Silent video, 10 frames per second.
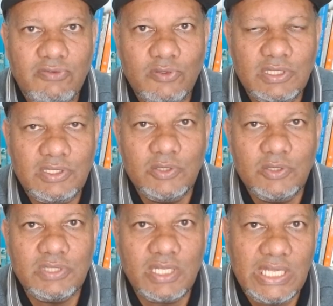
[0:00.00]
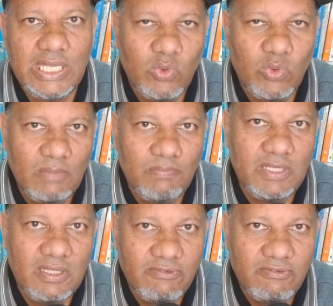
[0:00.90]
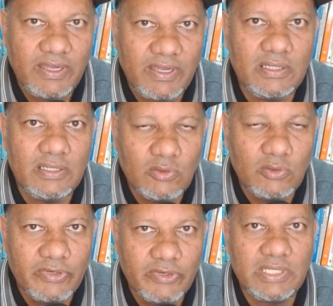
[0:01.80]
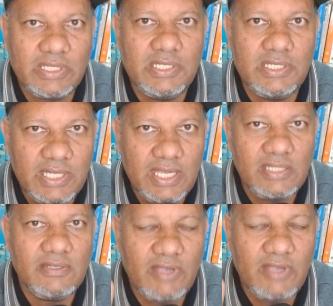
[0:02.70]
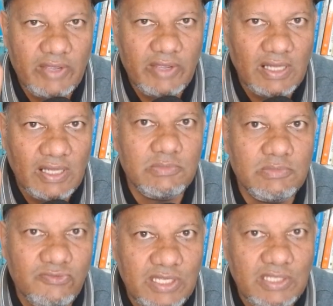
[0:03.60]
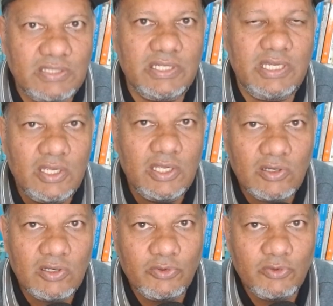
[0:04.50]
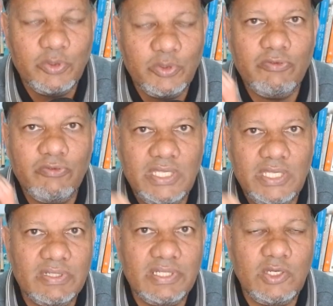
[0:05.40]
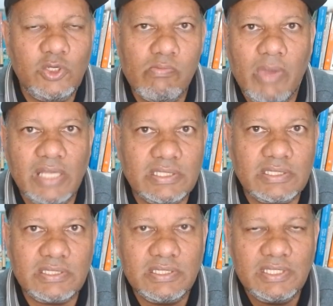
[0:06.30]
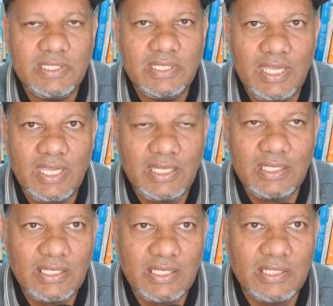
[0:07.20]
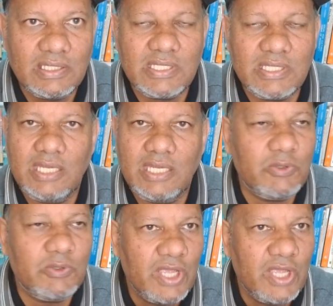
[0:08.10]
deduce that there will be the final confrontation and the ultimate victory of good over evil, then you must in that understanding because